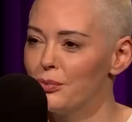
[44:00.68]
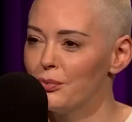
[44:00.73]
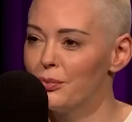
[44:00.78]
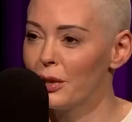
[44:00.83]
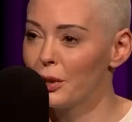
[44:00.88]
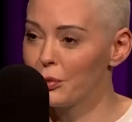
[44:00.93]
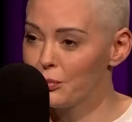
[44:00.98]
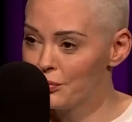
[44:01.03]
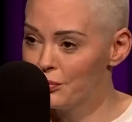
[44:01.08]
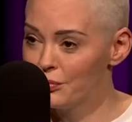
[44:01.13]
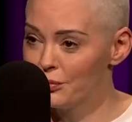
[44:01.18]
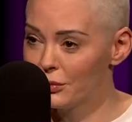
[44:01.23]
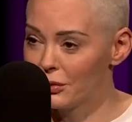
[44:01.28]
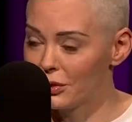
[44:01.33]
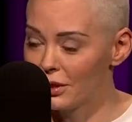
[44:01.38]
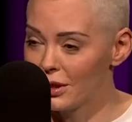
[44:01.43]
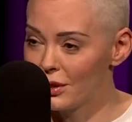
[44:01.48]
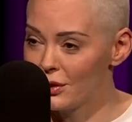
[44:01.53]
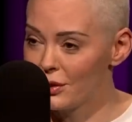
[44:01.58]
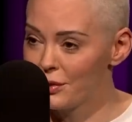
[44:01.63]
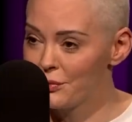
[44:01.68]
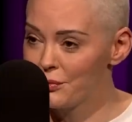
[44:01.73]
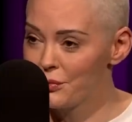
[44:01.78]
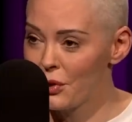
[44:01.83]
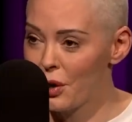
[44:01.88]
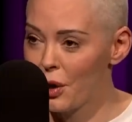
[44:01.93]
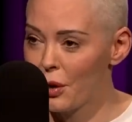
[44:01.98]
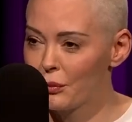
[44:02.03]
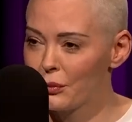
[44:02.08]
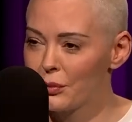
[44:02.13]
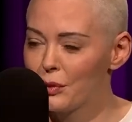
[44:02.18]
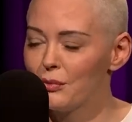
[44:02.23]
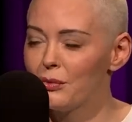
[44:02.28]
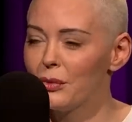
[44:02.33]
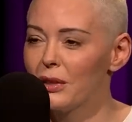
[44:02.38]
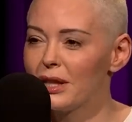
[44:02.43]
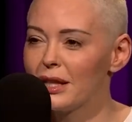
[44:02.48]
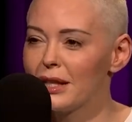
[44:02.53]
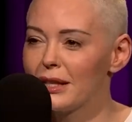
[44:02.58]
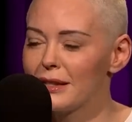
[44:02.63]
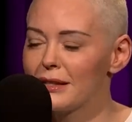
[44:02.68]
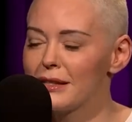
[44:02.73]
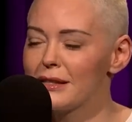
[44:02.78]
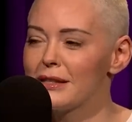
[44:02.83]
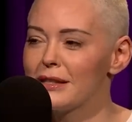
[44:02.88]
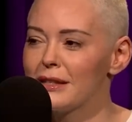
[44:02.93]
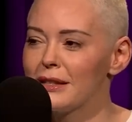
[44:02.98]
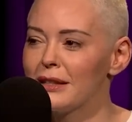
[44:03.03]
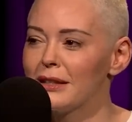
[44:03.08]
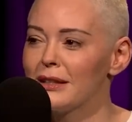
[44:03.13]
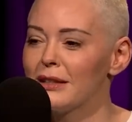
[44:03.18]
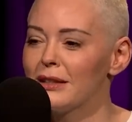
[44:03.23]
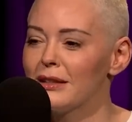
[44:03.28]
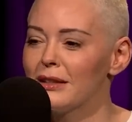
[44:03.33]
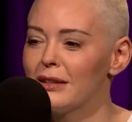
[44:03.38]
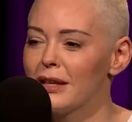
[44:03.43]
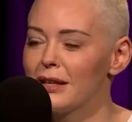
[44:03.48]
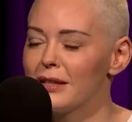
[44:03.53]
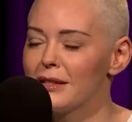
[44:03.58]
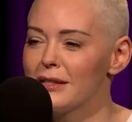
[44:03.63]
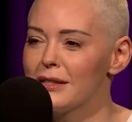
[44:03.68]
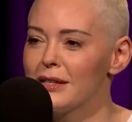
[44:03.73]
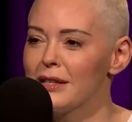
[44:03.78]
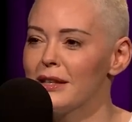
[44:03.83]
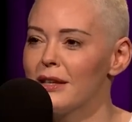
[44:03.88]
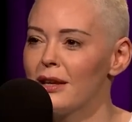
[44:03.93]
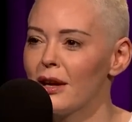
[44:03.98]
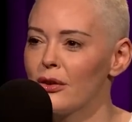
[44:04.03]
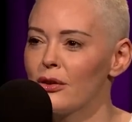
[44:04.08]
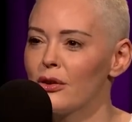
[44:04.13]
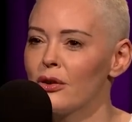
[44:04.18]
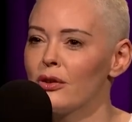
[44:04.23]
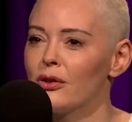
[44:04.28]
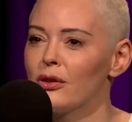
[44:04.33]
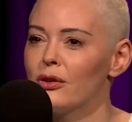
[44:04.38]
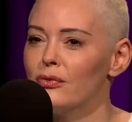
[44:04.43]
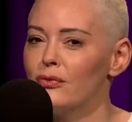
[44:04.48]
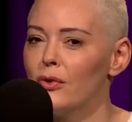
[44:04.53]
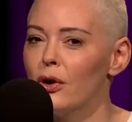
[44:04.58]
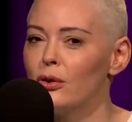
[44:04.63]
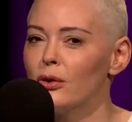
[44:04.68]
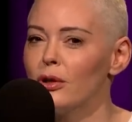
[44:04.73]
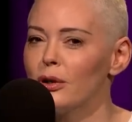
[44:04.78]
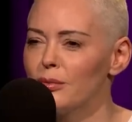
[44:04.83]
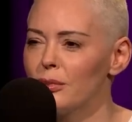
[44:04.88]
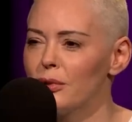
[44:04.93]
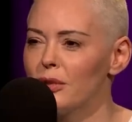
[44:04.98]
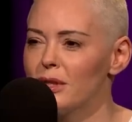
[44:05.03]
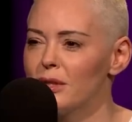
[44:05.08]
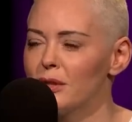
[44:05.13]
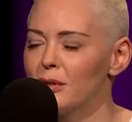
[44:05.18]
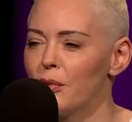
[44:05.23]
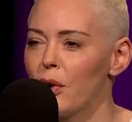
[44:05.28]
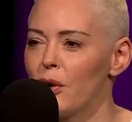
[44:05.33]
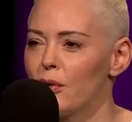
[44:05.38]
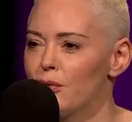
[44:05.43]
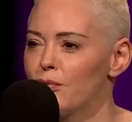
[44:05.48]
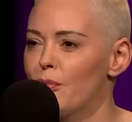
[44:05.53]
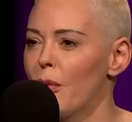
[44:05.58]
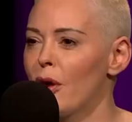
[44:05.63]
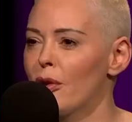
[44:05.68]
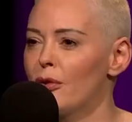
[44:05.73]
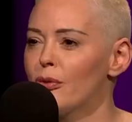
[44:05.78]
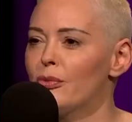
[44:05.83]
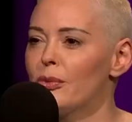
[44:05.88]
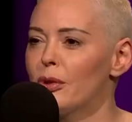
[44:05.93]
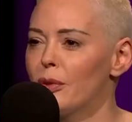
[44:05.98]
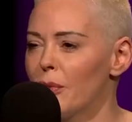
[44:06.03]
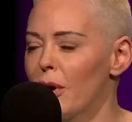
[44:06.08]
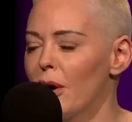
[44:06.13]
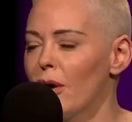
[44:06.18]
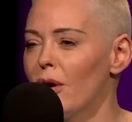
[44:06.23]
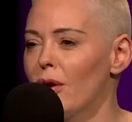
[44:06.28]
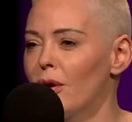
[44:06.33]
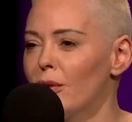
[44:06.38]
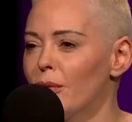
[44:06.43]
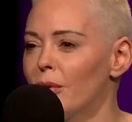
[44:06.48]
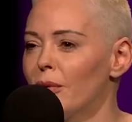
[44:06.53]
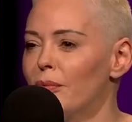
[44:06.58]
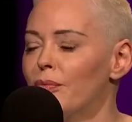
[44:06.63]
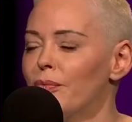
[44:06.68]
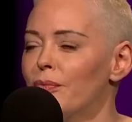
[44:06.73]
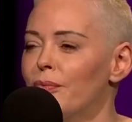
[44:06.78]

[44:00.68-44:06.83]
a big glaring problem, but they can see they can see the other the faux liberalism always bothered me about Hollywood.